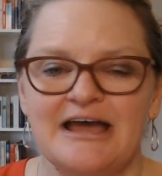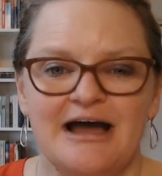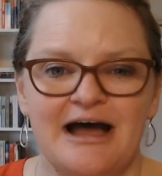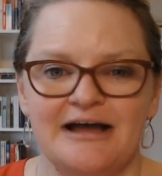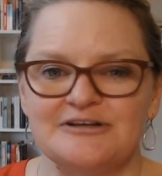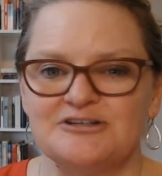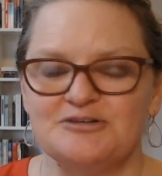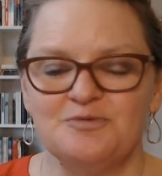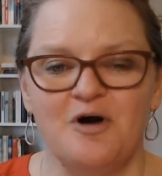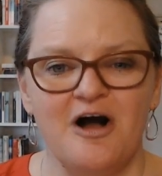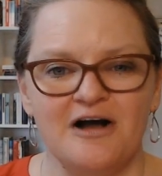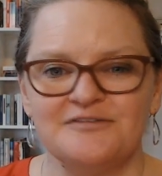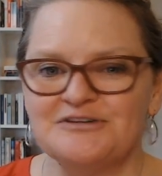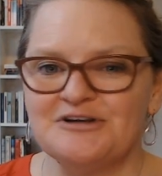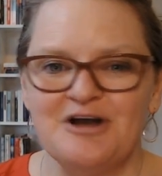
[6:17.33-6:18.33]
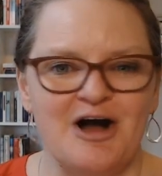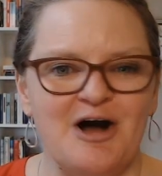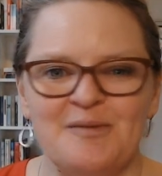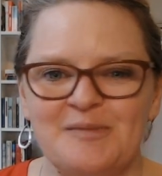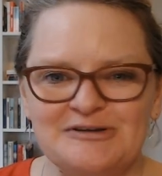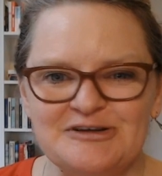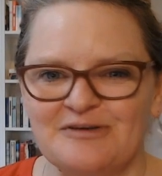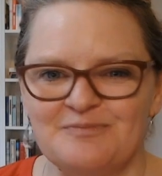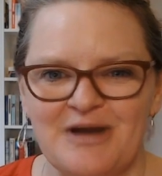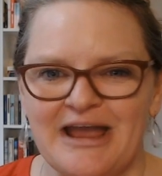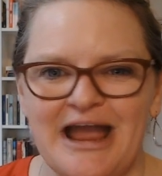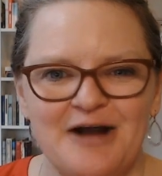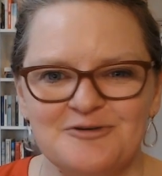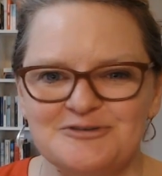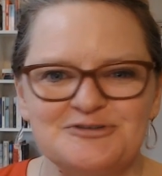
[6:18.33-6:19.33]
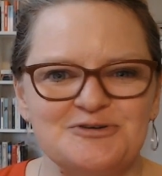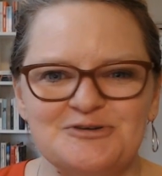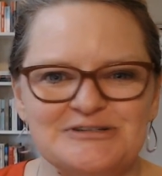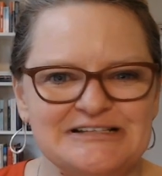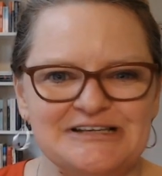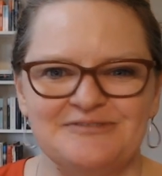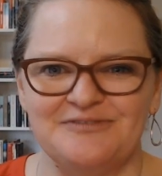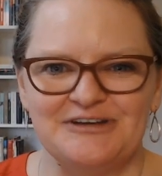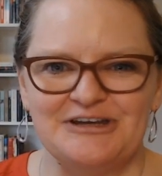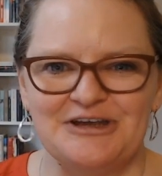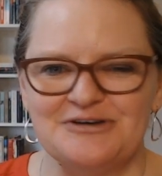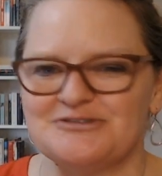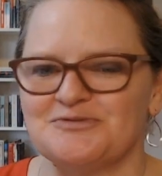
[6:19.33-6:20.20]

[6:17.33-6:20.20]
She will often comment on my outdoorsy videos,